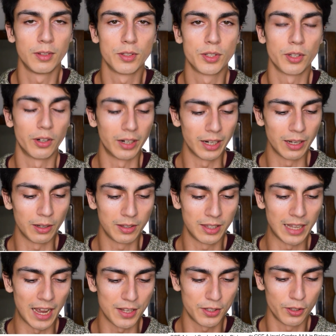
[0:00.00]
sorry,
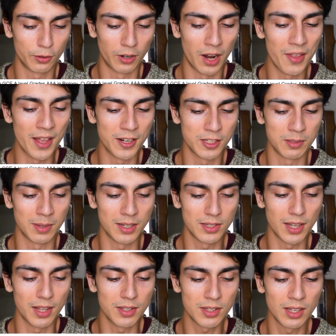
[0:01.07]
yes, you're right, that doesn't make
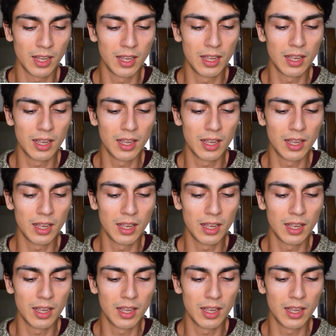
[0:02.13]
sense.